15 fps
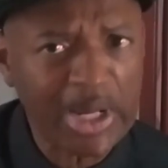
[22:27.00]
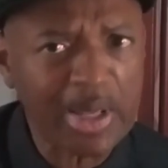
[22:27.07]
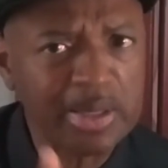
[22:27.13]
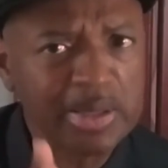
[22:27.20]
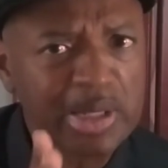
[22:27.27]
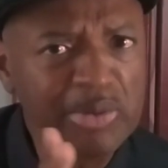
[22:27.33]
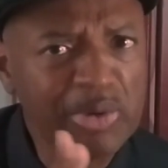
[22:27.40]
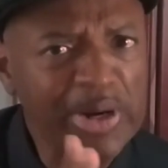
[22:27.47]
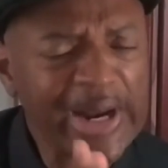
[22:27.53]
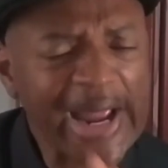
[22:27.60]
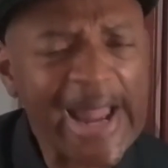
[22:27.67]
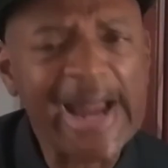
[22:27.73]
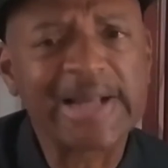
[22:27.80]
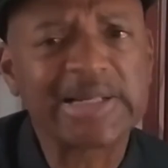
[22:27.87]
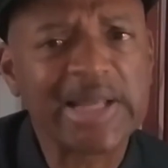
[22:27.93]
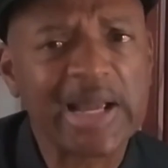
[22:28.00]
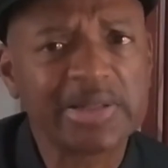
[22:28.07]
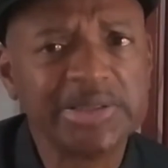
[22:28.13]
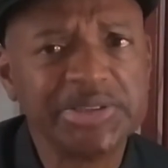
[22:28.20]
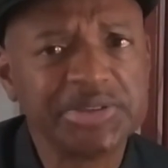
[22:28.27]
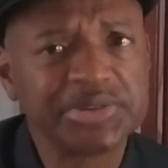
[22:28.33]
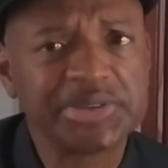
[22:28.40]
They want to act out
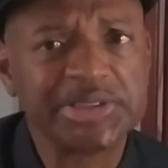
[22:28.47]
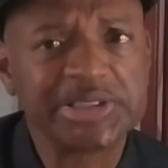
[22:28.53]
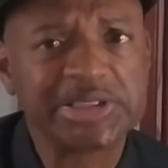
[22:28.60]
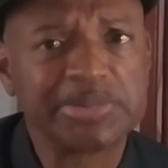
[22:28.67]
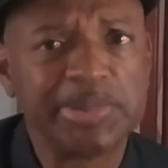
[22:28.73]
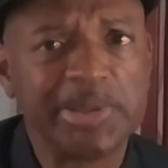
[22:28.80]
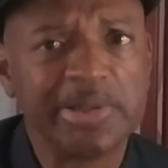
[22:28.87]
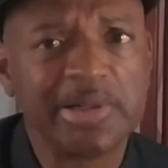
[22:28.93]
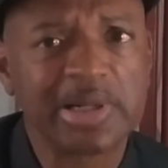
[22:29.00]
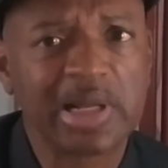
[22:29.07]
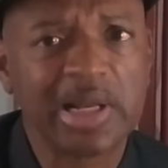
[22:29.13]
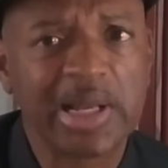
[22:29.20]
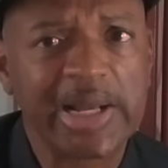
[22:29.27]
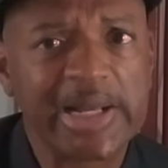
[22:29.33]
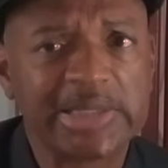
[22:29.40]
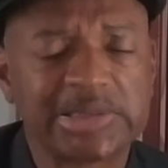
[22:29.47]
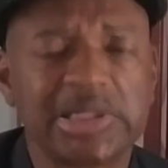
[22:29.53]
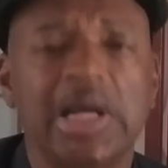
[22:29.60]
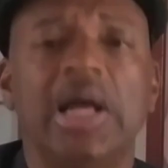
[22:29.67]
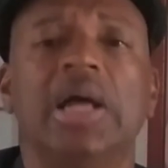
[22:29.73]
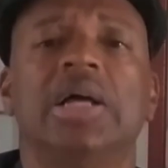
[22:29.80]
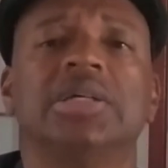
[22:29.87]
in your 6th period class.
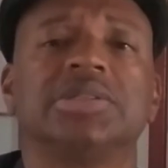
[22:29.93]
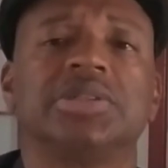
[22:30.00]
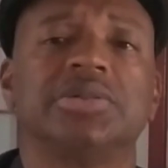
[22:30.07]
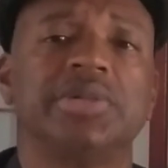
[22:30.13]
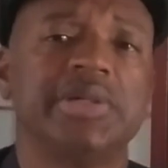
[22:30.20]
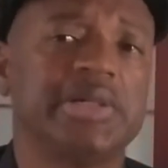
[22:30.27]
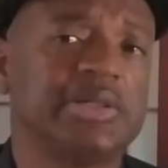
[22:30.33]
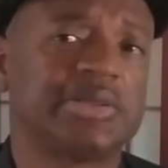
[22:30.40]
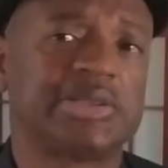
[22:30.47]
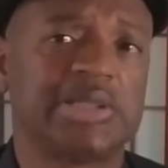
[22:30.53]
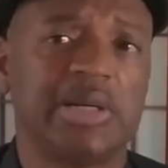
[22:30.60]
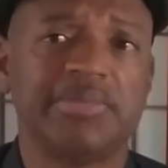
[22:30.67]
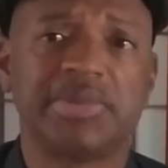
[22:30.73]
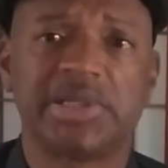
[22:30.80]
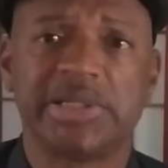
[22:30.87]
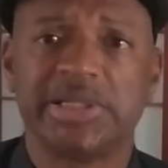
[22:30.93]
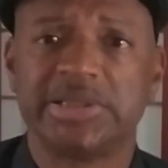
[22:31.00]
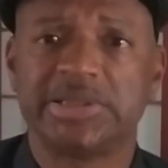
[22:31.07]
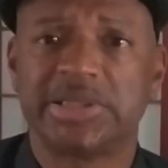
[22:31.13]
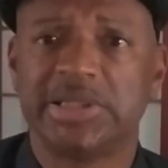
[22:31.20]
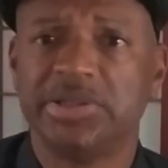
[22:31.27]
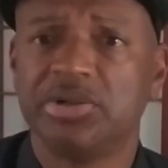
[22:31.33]
So there are some
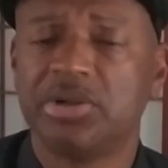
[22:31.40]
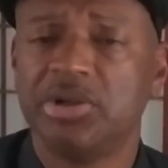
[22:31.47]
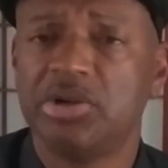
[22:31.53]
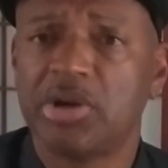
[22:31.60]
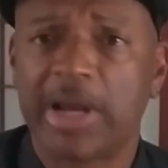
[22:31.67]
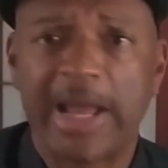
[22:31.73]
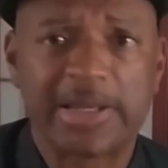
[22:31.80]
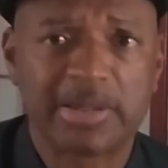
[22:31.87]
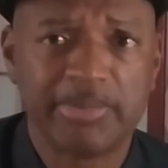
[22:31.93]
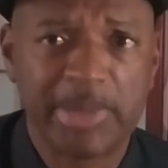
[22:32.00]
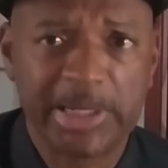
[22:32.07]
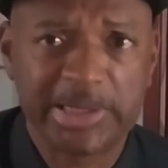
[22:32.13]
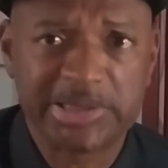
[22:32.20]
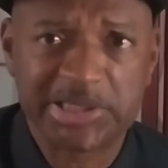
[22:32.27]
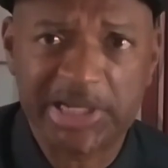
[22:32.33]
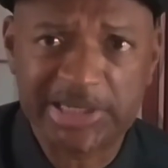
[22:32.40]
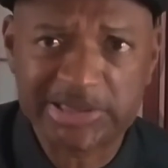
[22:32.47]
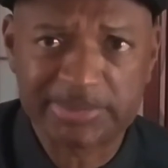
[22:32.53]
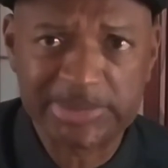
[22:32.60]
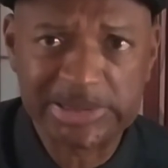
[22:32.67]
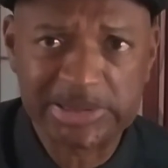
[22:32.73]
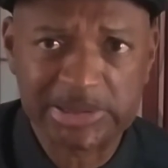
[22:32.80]
things that you're going to have to make
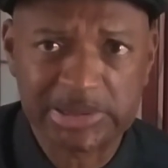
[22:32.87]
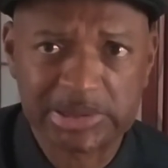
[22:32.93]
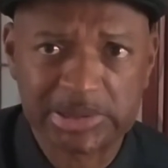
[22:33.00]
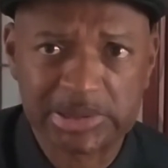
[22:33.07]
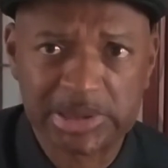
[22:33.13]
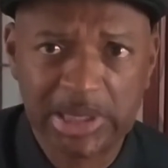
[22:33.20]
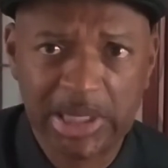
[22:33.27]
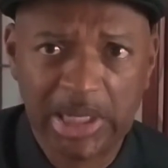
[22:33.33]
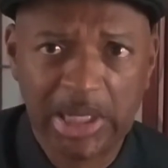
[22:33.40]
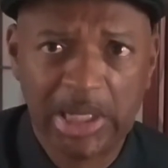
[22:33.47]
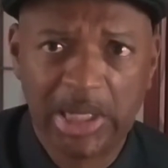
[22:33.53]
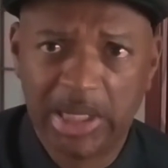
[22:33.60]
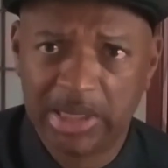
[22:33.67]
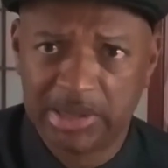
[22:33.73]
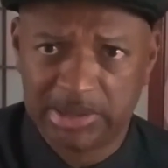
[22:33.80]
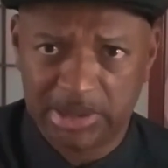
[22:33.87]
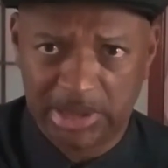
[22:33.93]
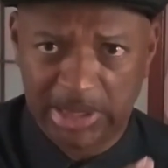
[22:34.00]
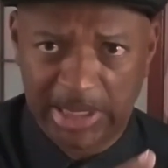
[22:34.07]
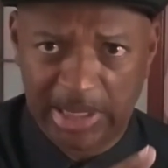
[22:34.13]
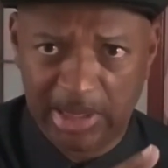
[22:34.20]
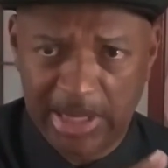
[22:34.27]
adjustments
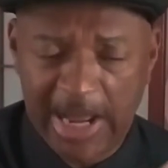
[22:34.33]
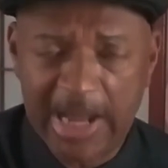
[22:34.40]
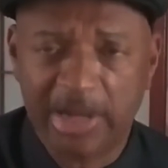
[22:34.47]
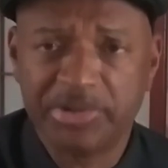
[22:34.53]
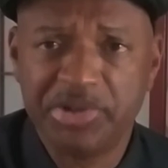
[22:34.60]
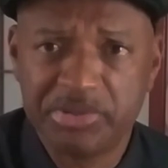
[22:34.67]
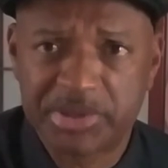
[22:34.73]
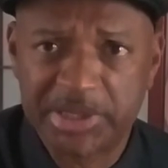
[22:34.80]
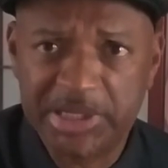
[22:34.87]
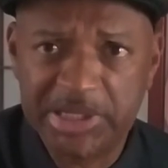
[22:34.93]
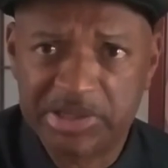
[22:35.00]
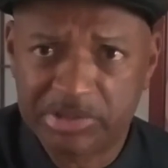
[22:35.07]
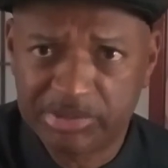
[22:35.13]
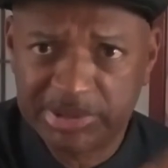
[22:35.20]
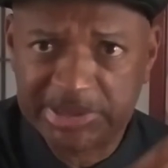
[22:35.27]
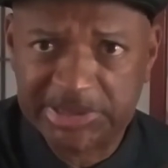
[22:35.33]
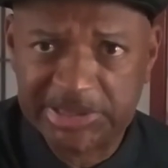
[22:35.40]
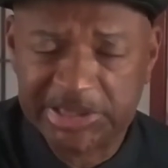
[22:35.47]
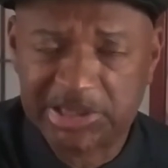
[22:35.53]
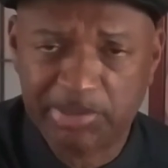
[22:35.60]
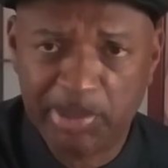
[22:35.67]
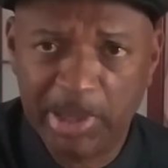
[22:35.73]
on how you teach with
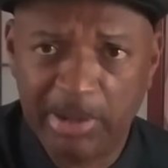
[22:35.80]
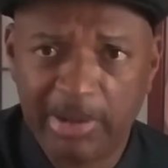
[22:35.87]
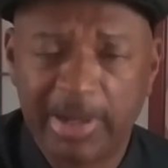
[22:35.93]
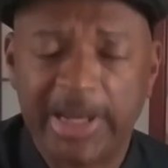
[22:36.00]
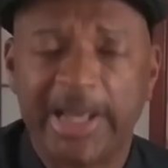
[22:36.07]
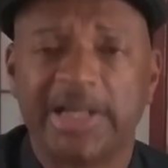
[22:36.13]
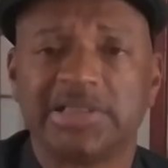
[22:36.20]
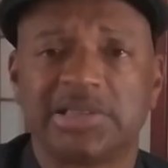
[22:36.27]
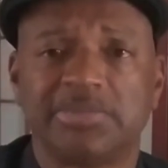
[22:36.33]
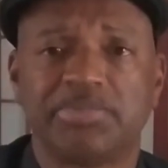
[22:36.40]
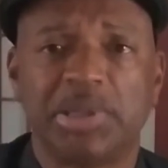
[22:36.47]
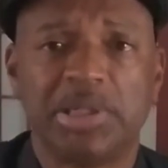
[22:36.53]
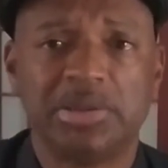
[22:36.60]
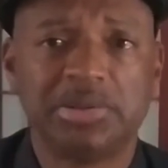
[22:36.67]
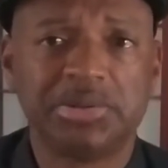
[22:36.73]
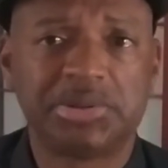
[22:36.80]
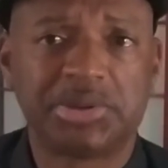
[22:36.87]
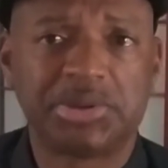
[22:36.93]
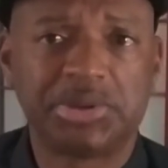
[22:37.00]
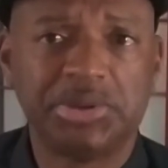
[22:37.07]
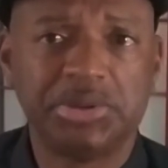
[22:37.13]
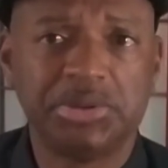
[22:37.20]
6th period as opposed
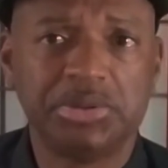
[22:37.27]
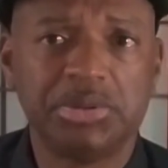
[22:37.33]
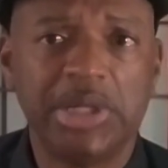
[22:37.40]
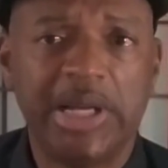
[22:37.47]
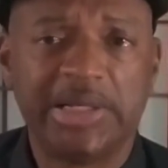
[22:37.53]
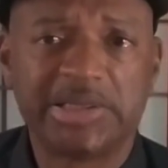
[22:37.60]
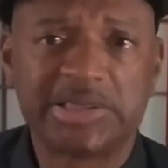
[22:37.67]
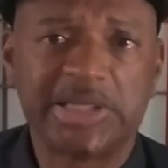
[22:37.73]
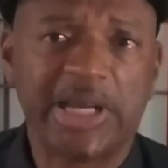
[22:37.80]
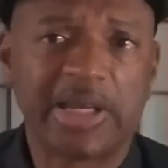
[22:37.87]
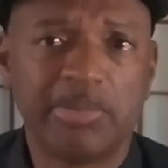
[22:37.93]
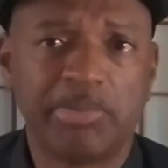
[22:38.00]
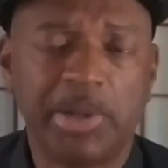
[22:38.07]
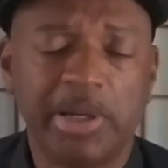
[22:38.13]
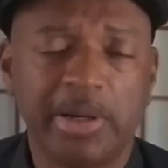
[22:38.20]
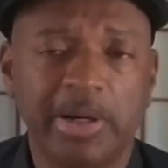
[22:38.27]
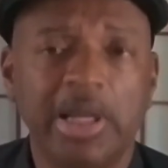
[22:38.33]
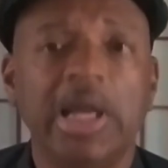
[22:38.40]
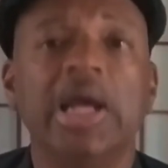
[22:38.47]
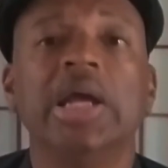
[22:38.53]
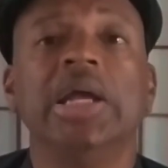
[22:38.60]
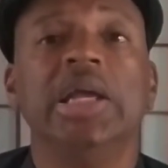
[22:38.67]
to 2nd period.
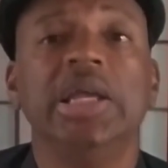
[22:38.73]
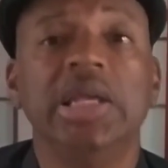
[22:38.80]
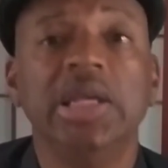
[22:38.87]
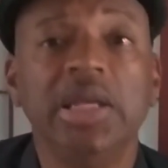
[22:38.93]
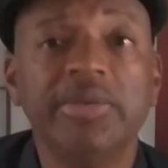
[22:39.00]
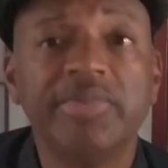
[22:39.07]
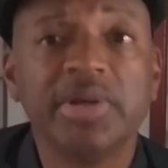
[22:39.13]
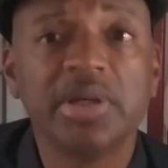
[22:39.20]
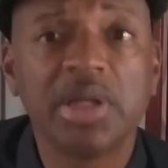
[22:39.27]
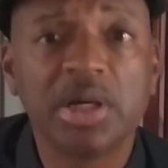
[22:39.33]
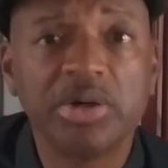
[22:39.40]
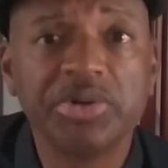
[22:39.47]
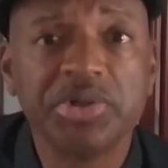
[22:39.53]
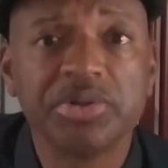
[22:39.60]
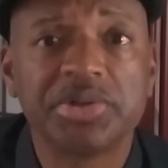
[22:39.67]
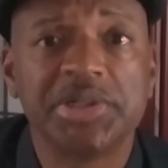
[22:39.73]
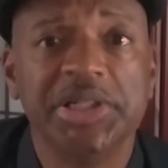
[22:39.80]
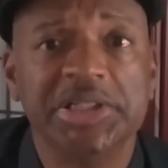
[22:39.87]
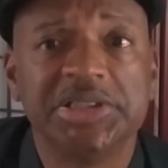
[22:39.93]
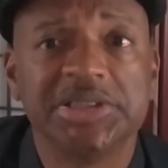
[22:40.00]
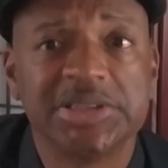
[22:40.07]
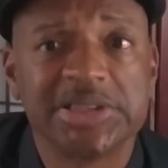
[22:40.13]
Even though you're
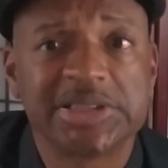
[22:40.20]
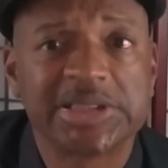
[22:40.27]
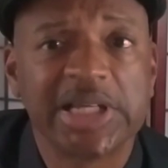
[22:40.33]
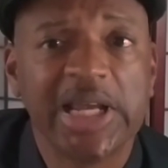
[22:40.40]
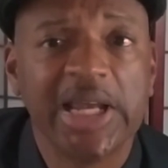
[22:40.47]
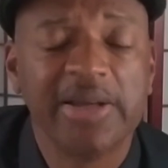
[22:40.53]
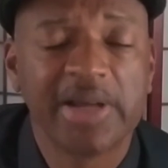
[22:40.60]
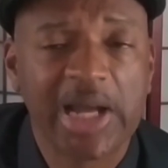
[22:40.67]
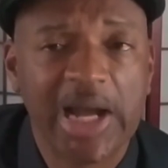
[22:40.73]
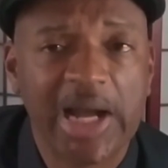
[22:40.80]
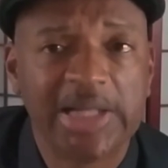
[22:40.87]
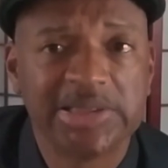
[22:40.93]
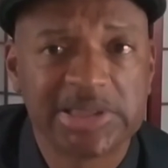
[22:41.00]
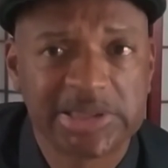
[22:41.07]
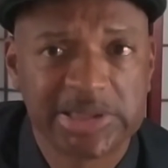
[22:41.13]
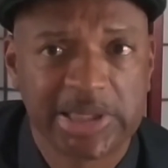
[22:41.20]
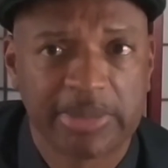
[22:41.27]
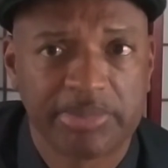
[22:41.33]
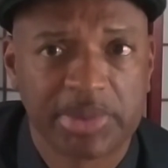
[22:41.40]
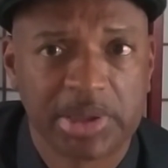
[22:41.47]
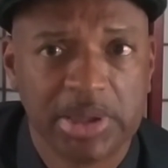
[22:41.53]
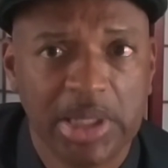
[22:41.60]
teaching the same
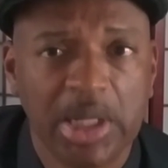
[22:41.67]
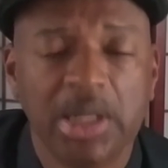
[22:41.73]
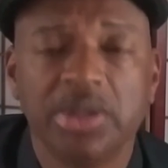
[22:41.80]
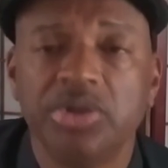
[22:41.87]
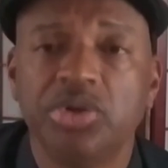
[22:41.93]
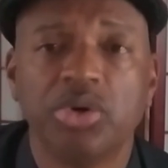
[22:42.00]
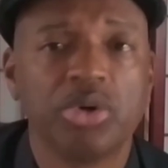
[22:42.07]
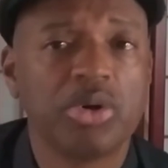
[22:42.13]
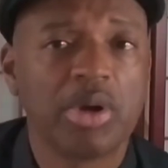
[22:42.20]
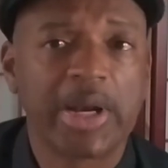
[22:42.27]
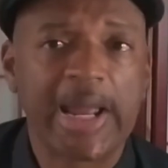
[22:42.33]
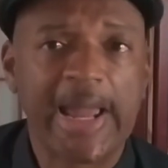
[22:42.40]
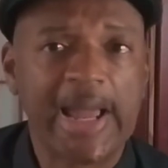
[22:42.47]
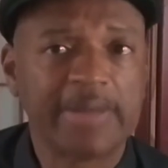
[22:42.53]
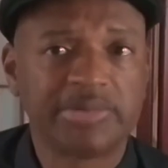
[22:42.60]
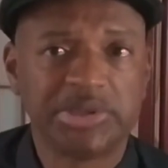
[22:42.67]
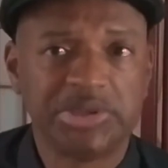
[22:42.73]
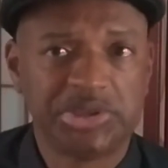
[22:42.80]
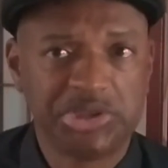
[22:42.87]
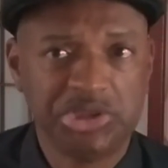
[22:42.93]
concept, you're going to have to